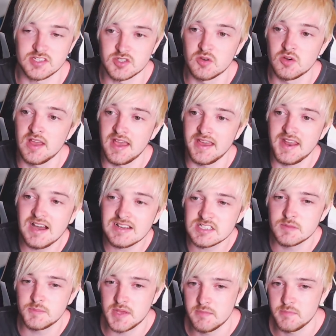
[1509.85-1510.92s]
So it has
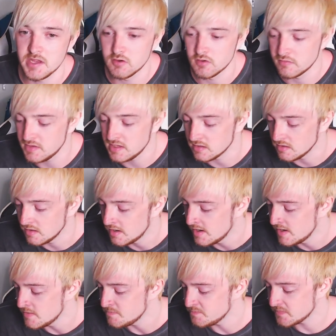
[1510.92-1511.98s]
to be a big reveal.
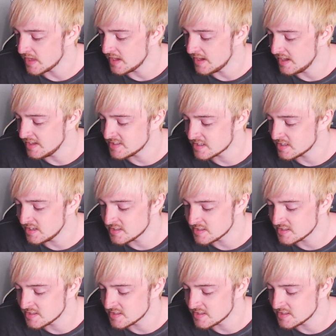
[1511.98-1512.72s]
It's